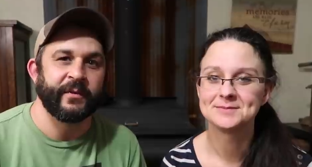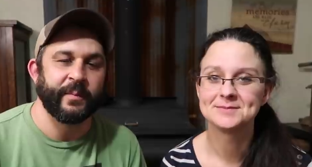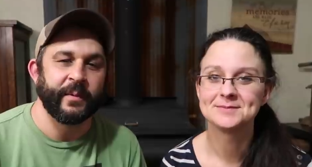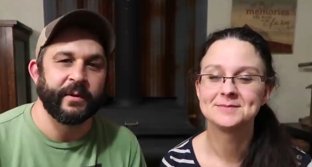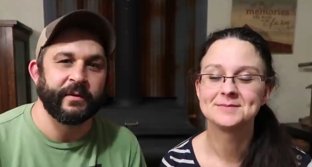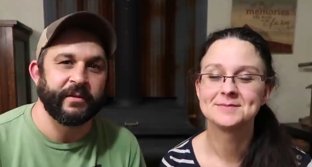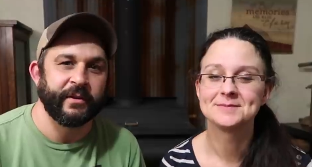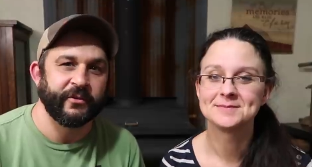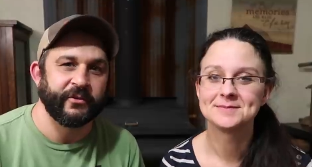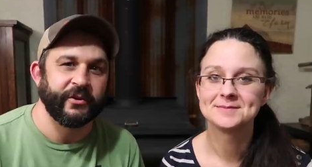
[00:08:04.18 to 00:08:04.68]
Speaker 1: it's
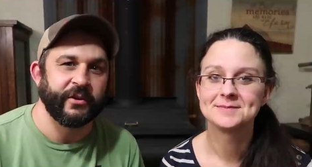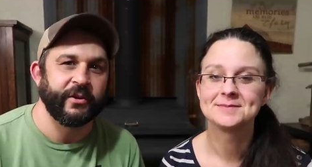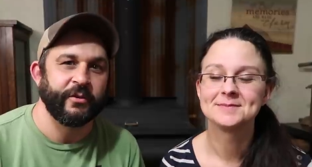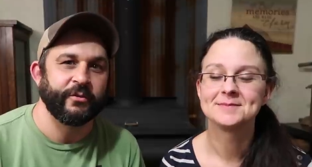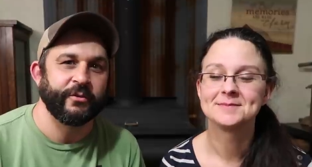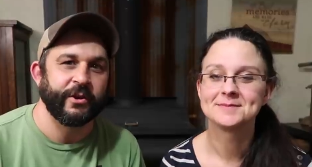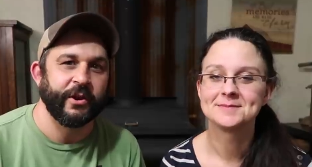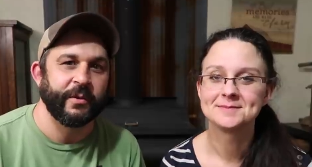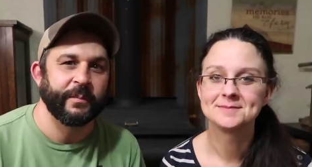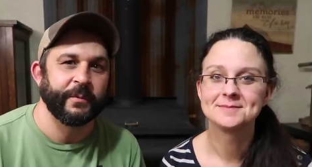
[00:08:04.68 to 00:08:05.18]
been such a
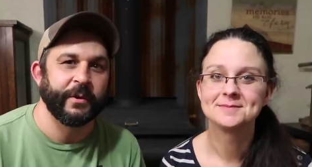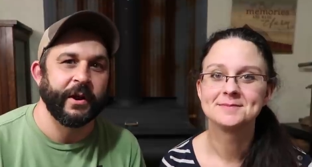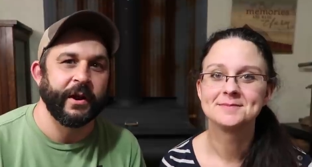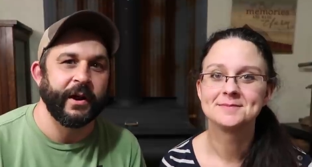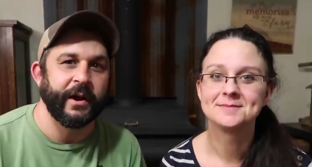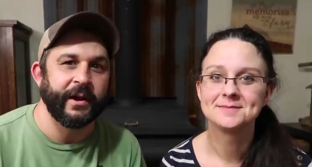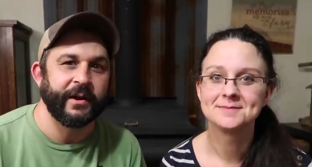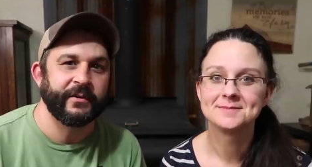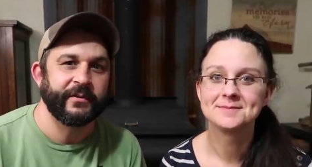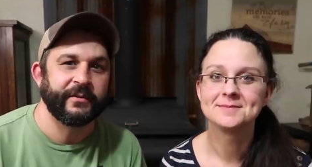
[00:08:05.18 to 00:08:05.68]
huge help to
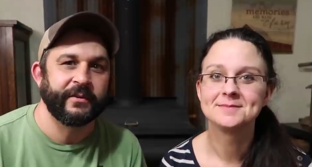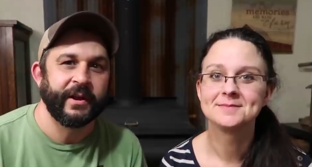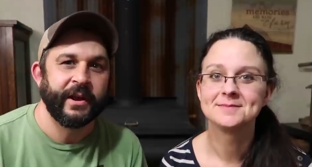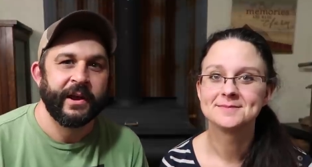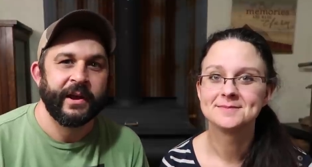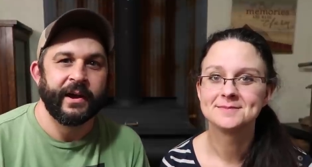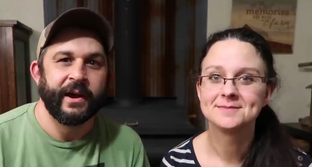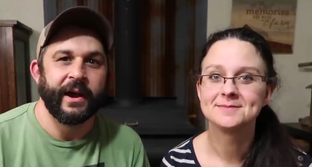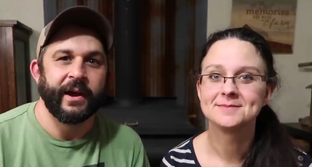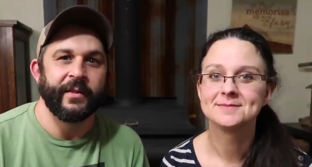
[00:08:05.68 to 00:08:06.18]
us
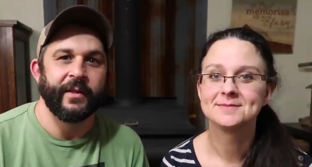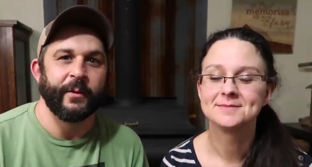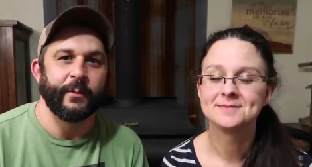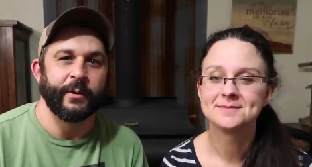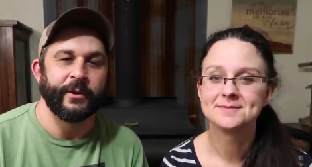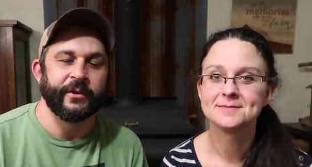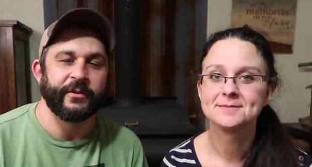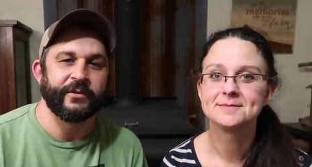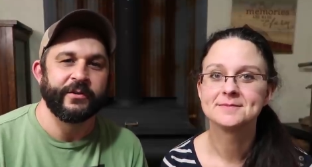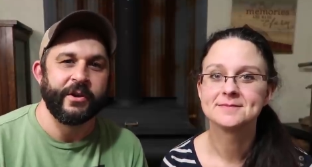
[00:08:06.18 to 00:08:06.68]
that
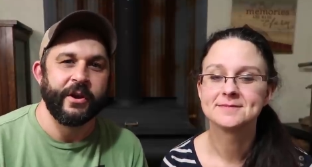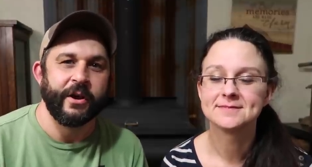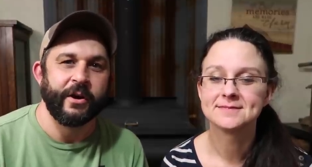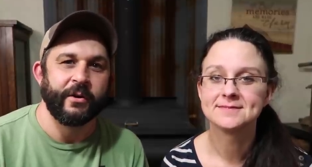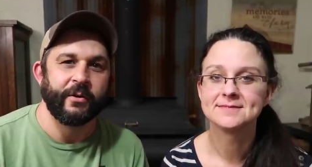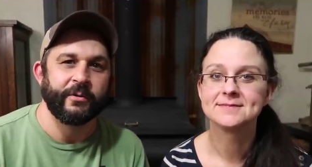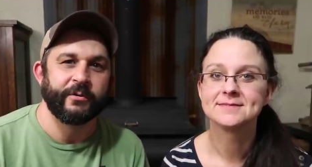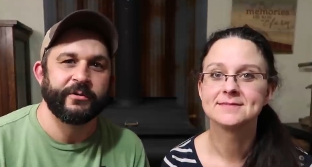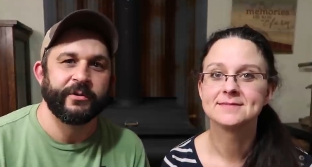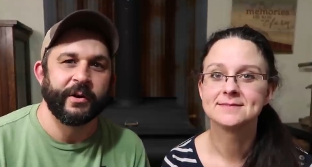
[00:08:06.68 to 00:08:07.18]
we just
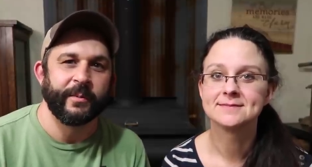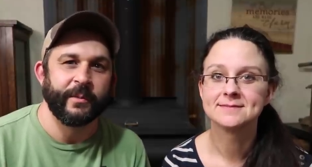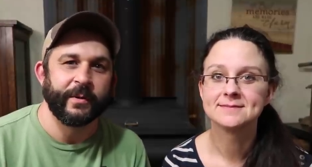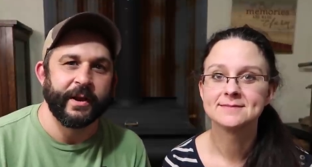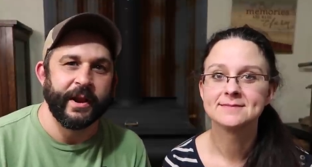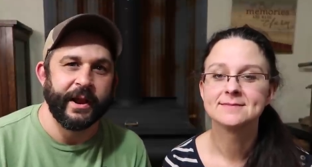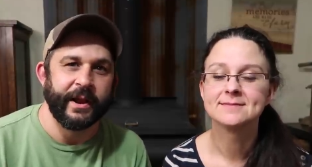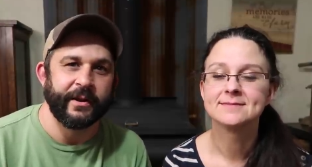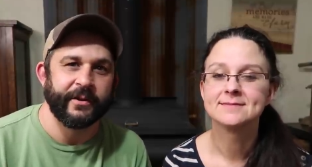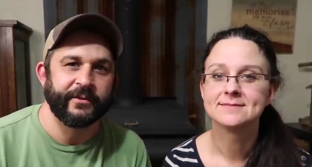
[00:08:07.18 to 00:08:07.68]
know
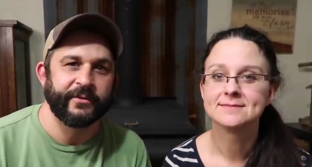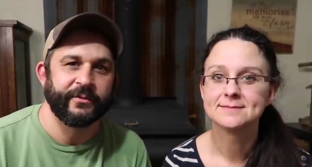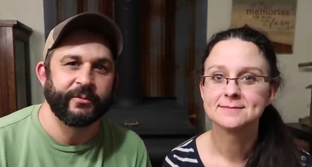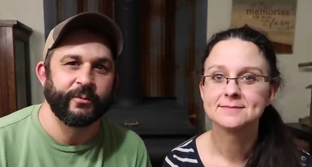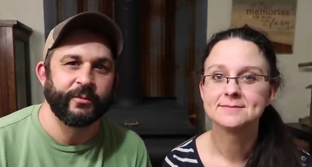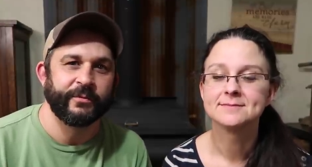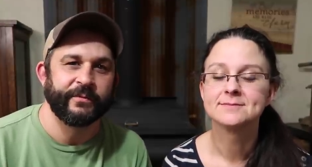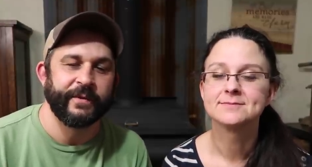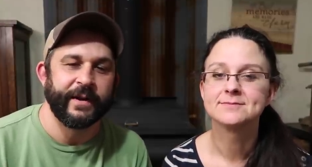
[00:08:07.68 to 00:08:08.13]
someone else will